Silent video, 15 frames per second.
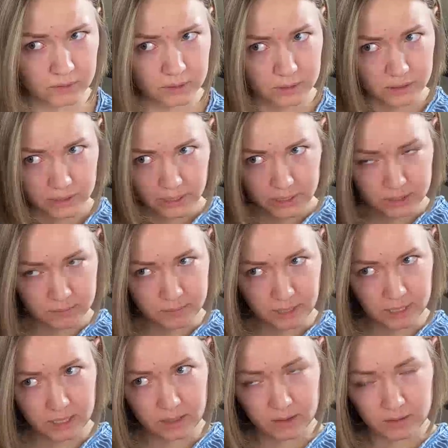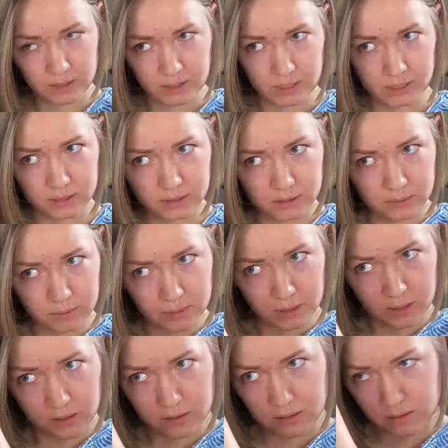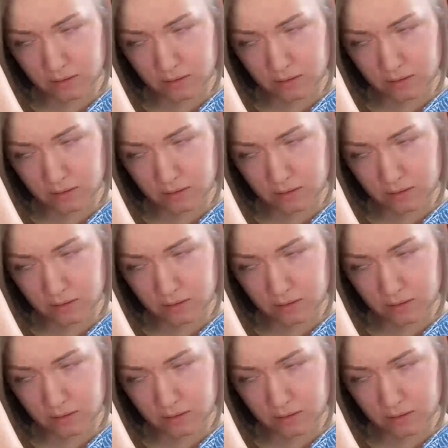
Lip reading: This section back here that needs to be.